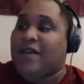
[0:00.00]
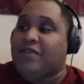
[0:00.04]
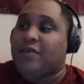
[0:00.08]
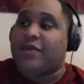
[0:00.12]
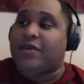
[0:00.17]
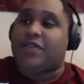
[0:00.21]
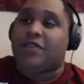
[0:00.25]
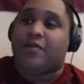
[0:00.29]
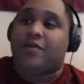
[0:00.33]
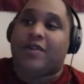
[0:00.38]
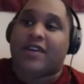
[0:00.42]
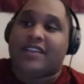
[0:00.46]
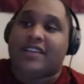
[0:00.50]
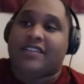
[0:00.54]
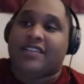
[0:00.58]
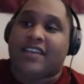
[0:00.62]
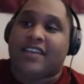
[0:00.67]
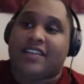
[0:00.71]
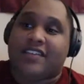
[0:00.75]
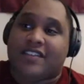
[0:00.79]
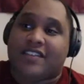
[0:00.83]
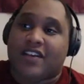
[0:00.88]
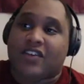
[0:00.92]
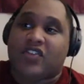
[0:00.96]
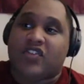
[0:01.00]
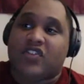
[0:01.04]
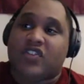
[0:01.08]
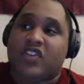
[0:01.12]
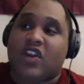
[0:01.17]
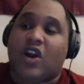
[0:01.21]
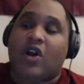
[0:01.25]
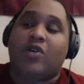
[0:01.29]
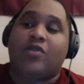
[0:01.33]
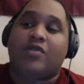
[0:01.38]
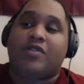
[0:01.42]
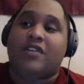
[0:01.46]
especially with the Redskins.
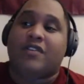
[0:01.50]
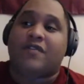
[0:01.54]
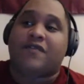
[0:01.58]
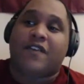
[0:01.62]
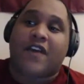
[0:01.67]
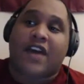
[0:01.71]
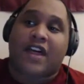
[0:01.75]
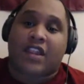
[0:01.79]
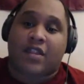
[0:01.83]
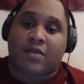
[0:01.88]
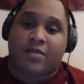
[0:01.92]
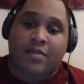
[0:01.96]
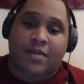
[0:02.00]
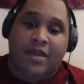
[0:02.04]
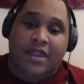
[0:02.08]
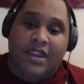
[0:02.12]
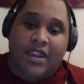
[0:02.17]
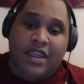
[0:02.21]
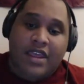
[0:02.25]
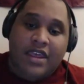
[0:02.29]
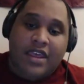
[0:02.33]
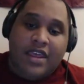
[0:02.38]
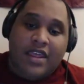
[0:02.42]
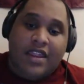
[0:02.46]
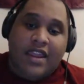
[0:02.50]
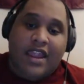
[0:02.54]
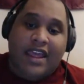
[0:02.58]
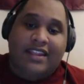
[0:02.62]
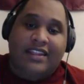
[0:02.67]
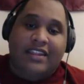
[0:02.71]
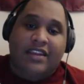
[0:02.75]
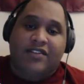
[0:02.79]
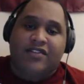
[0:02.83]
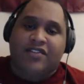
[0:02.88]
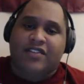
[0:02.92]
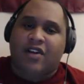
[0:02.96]
There's no development.
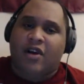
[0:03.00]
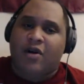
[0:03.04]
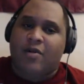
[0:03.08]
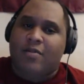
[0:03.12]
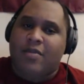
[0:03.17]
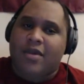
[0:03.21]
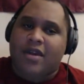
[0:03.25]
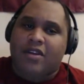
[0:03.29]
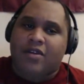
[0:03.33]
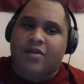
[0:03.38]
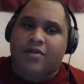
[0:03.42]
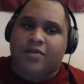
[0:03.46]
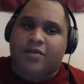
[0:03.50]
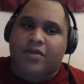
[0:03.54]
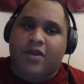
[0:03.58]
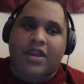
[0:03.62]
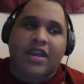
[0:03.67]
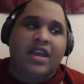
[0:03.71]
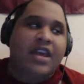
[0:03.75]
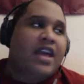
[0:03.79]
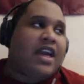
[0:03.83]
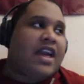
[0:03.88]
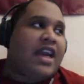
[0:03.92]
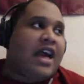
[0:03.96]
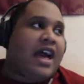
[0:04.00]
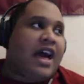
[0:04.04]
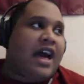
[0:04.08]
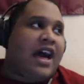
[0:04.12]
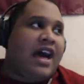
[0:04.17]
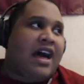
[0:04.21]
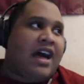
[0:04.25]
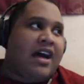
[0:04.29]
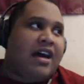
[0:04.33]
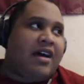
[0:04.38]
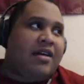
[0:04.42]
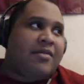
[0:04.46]
Like there's no middle.
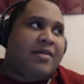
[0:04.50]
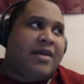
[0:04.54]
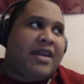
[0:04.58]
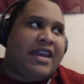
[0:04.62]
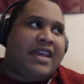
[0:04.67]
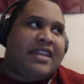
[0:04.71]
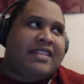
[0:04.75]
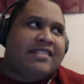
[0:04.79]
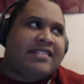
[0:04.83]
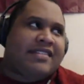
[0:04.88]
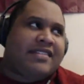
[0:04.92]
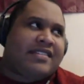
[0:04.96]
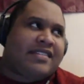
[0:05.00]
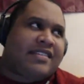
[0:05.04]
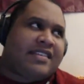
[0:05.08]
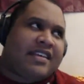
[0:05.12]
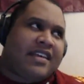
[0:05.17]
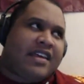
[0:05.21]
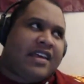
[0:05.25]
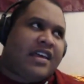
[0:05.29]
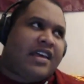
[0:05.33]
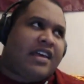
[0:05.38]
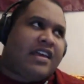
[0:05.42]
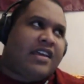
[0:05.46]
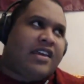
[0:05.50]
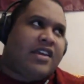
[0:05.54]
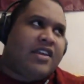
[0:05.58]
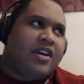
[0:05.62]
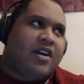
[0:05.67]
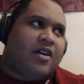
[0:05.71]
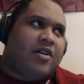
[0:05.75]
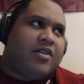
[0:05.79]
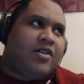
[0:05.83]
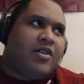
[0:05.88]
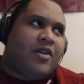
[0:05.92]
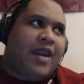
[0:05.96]
It's,
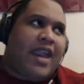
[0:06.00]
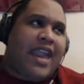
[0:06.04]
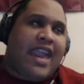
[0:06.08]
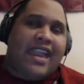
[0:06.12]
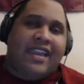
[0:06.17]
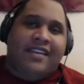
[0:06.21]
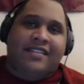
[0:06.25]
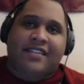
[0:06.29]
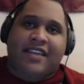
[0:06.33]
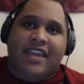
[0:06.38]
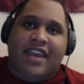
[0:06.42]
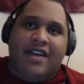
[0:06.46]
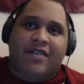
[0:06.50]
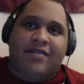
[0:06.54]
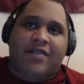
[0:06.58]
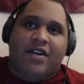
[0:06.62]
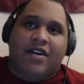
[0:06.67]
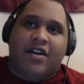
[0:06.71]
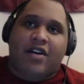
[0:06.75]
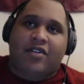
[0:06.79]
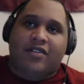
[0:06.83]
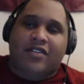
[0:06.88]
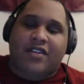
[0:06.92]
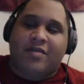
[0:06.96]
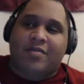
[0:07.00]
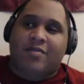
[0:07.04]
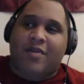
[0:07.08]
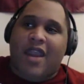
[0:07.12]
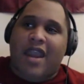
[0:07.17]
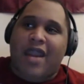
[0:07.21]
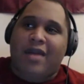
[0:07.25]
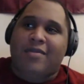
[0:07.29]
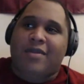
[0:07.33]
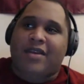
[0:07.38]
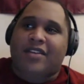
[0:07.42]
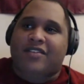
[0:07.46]
you actually have a coach, and
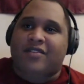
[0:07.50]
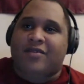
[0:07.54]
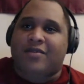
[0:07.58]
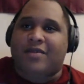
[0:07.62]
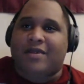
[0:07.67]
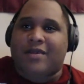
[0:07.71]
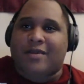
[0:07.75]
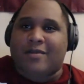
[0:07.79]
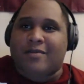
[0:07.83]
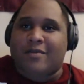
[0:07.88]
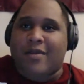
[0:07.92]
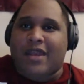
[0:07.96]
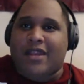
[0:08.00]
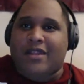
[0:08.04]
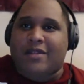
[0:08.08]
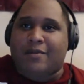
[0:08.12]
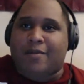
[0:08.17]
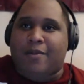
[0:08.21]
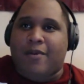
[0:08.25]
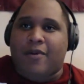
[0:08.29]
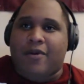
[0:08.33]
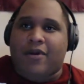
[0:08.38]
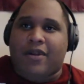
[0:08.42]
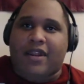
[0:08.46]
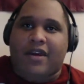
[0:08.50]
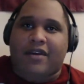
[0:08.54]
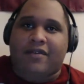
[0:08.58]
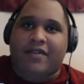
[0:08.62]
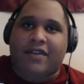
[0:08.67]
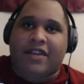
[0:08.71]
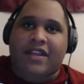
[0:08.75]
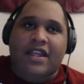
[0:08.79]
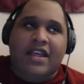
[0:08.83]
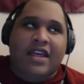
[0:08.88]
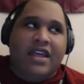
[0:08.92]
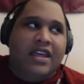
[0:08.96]
Brian Mitchell made the point of
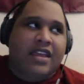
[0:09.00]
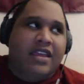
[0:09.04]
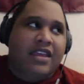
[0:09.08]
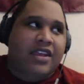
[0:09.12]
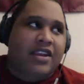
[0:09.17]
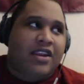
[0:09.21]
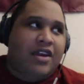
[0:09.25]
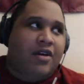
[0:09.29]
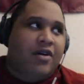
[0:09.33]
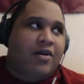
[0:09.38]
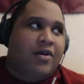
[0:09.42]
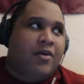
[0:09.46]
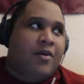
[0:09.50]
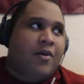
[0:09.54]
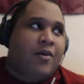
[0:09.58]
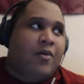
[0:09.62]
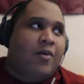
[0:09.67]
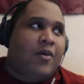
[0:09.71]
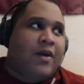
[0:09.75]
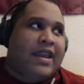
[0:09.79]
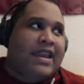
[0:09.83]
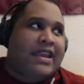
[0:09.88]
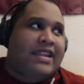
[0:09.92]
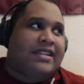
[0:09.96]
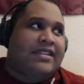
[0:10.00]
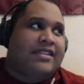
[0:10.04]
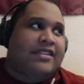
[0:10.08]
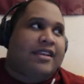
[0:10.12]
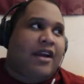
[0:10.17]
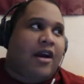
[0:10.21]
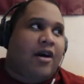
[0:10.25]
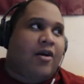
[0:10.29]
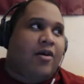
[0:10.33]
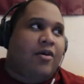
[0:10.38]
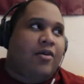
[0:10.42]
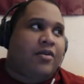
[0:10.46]
it.
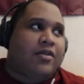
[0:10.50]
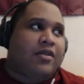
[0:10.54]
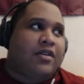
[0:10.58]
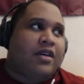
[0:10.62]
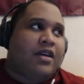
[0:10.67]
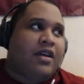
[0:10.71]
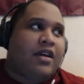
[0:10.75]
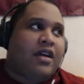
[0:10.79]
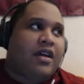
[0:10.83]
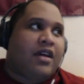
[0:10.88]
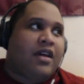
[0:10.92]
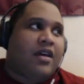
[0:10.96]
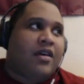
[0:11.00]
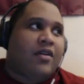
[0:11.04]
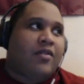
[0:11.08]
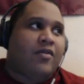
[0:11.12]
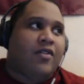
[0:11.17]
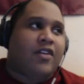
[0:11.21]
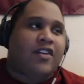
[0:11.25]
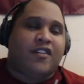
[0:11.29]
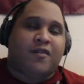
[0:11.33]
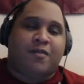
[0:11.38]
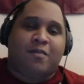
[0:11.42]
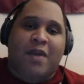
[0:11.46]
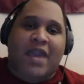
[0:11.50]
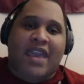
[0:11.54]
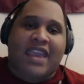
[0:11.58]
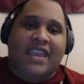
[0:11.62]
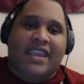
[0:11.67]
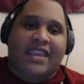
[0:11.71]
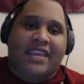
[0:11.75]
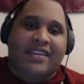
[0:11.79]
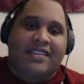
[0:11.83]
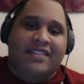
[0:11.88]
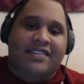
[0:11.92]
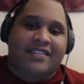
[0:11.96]
We don't
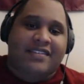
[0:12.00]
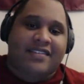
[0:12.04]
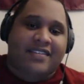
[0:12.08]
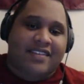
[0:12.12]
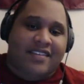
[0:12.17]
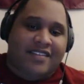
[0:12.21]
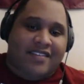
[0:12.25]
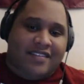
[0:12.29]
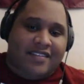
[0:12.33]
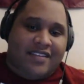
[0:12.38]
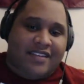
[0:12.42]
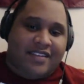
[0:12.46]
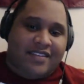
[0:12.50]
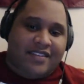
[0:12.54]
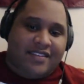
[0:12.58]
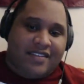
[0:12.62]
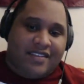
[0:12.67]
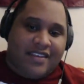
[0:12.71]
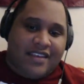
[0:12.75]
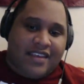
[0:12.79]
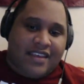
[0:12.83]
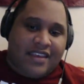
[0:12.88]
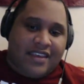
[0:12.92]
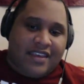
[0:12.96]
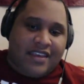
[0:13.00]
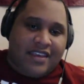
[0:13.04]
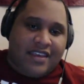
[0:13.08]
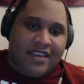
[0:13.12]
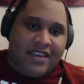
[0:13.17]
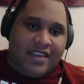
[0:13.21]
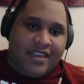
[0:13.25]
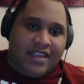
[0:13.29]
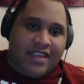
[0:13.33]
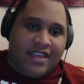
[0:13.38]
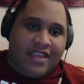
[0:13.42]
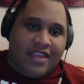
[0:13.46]
respect consistency.